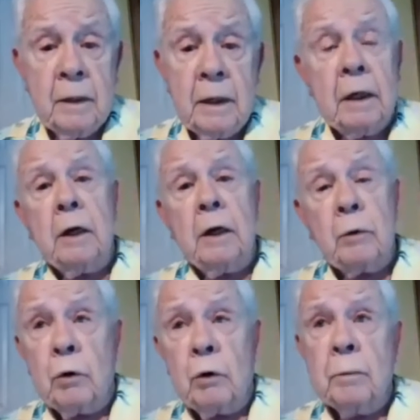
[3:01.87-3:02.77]
And in the
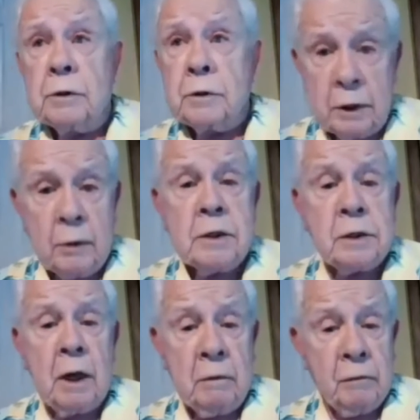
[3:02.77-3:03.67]
room is Jerry
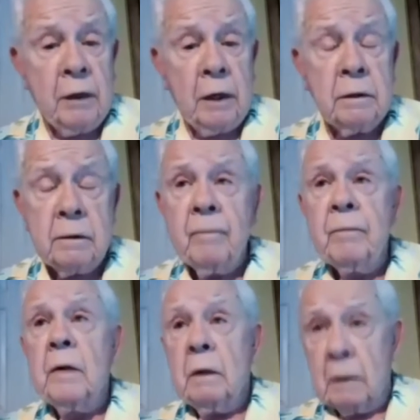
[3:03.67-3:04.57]
Seinfeld,
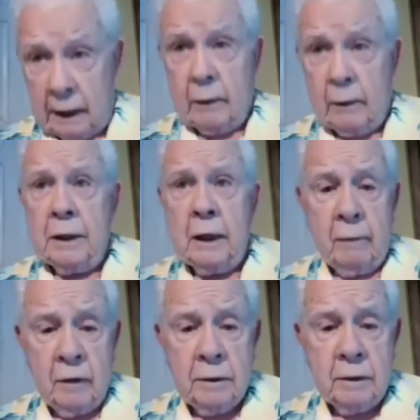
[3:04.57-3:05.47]
Larry
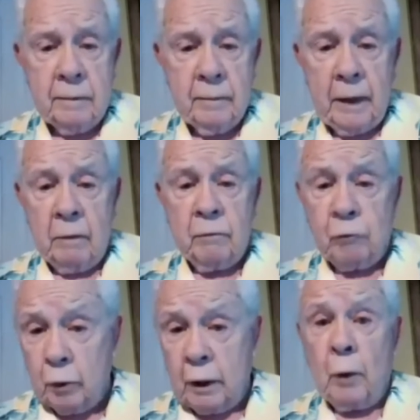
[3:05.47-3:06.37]
David, and
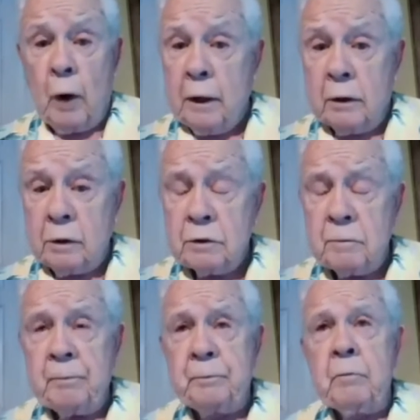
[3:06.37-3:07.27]
40 writers.
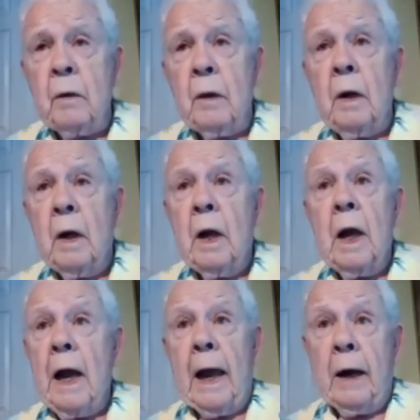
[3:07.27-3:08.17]

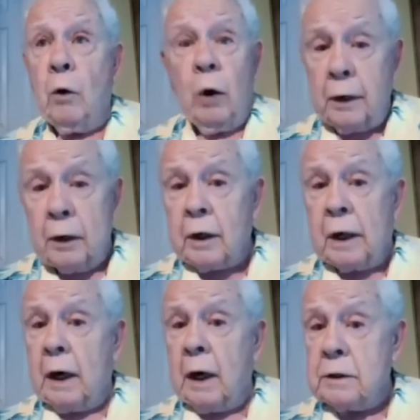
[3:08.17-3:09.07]
And all the
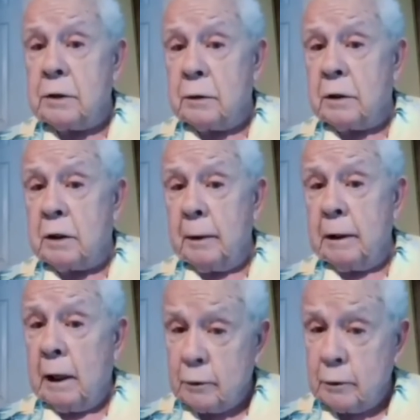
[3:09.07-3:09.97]
other guys had come
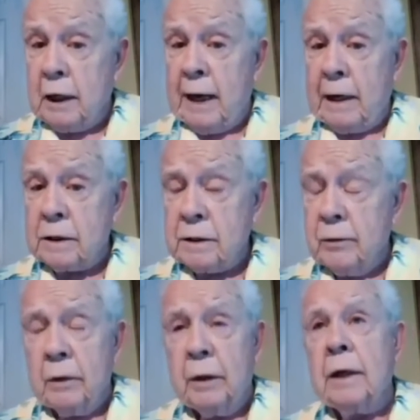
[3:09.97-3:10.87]
in. I was last.
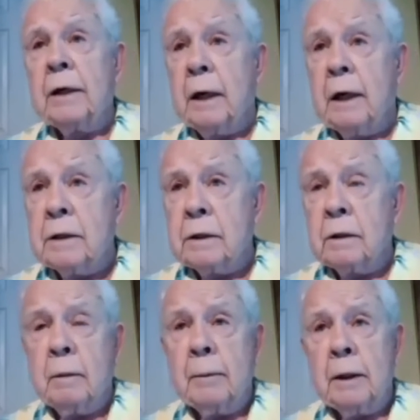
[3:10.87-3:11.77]
All the other guys
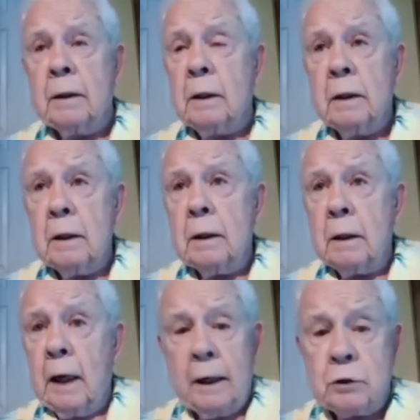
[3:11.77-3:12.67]
had come in,
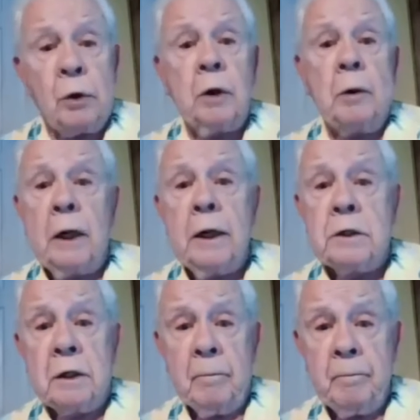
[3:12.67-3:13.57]
had torn the
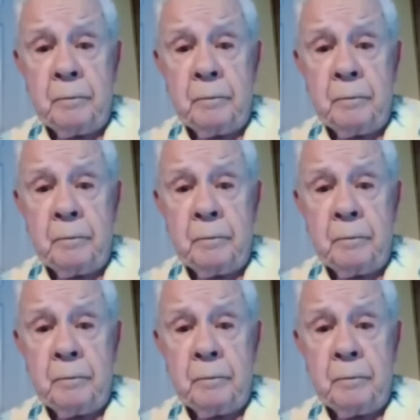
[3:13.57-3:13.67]
place up.